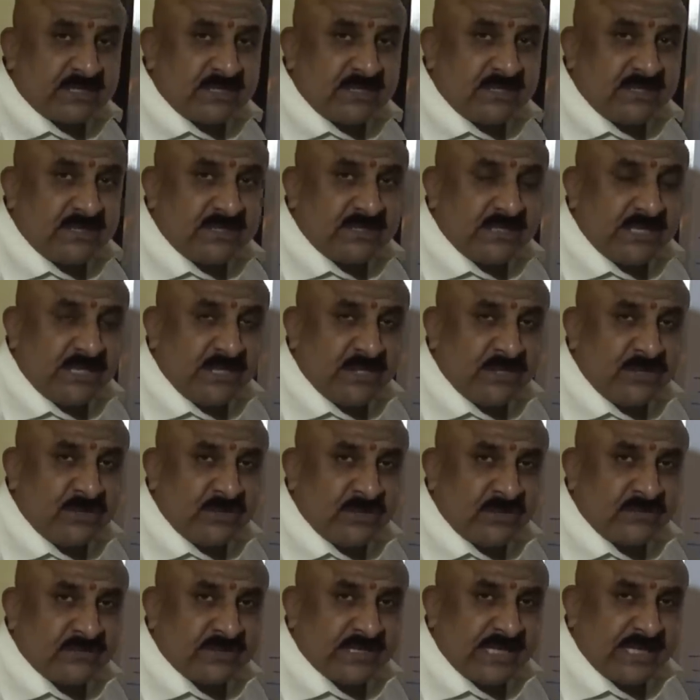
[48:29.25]
First
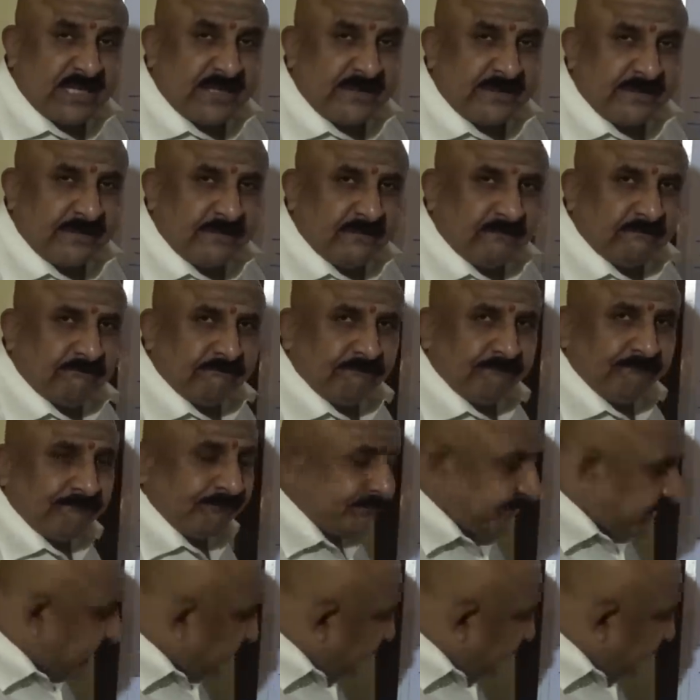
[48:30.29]
change of Saturn.